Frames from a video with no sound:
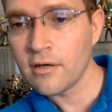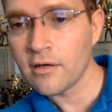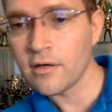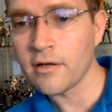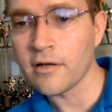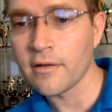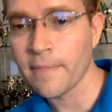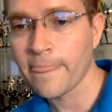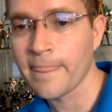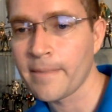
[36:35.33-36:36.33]

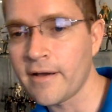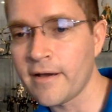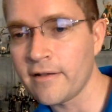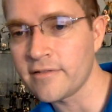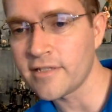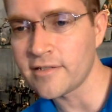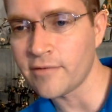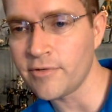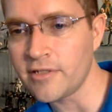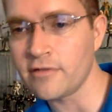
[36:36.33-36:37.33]
Kylo says,
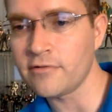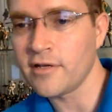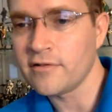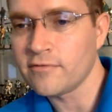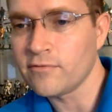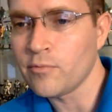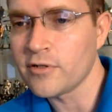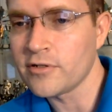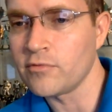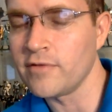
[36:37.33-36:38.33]
I wish the
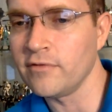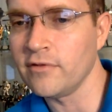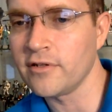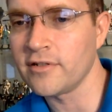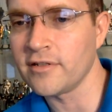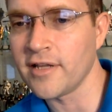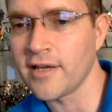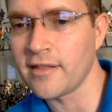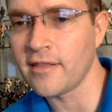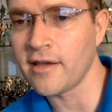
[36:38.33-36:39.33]
Transformers would have looked
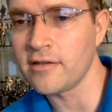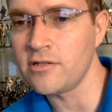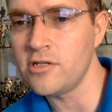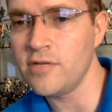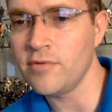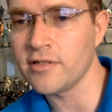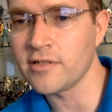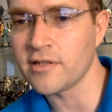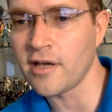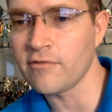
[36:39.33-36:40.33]
like that G1
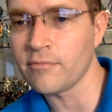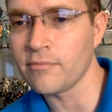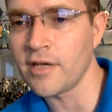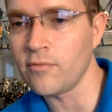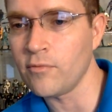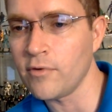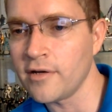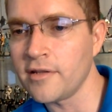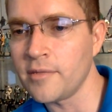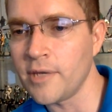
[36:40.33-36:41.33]
style from day
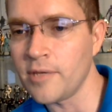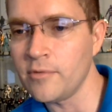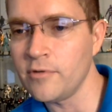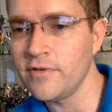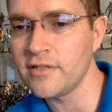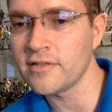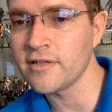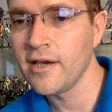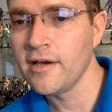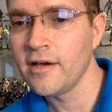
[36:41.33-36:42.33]
one in the Bay movies.
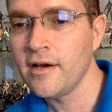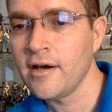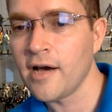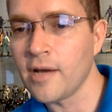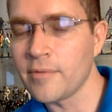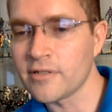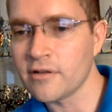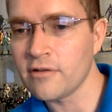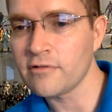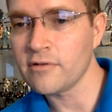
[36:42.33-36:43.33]
I'm a
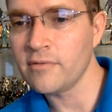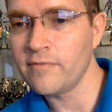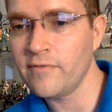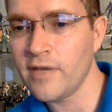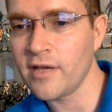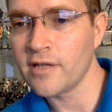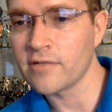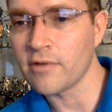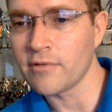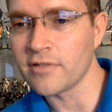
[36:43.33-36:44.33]
Starscream fan,
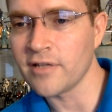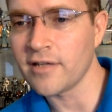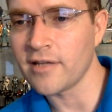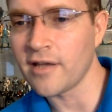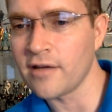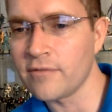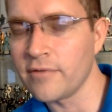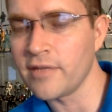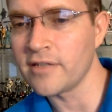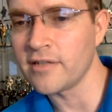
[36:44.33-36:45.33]
so I was let down
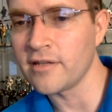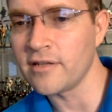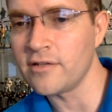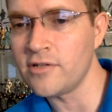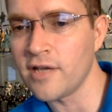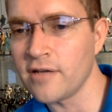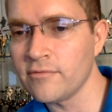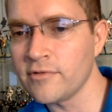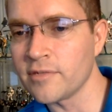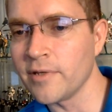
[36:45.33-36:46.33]
when they said the jet
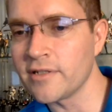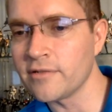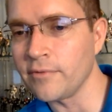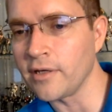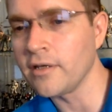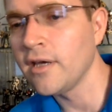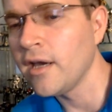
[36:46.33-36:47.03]
was Blitzwing.